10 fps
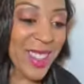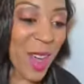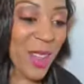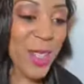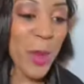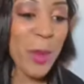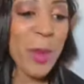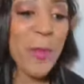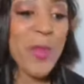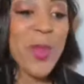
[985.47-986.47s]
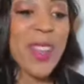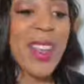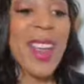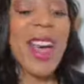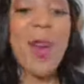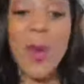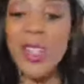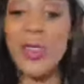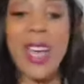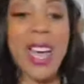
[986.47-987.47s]
Talk to me. I
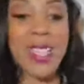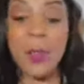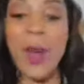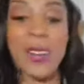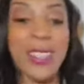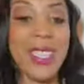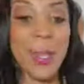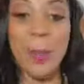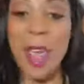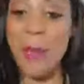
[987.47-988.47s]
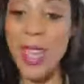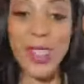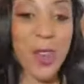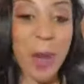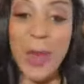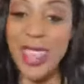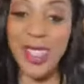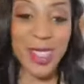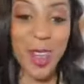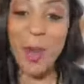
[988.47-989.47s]
want you guys to participate. Make sure I'm not
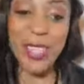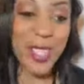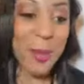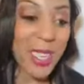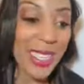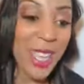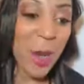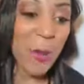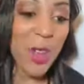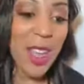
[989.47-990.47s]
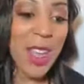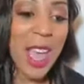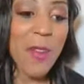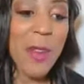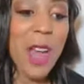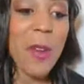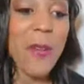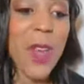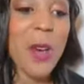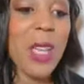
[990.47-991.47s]
just talking to myself. Have you
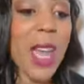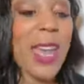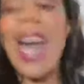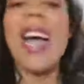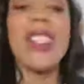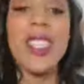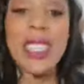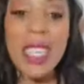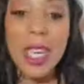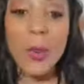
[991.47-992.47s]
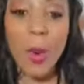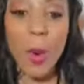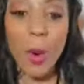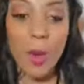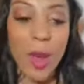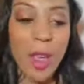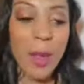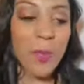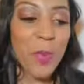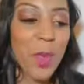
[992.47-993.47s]
ever felt like I just need more,
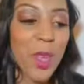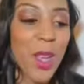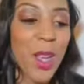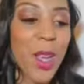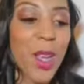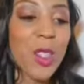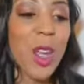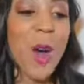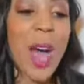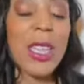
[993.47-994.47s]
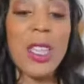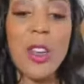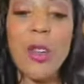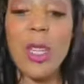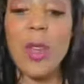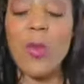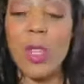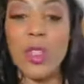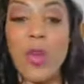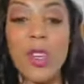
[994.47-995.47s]
right? So I literally,
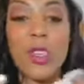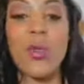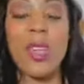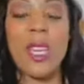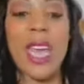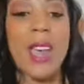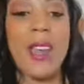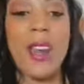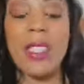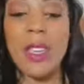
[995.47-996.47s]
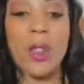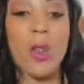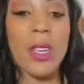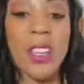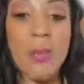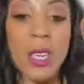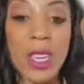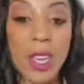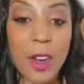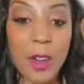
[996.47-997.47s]
when 2020 got here, I said, Lord, give me
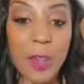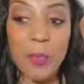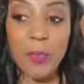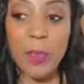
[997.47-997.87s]
clarity.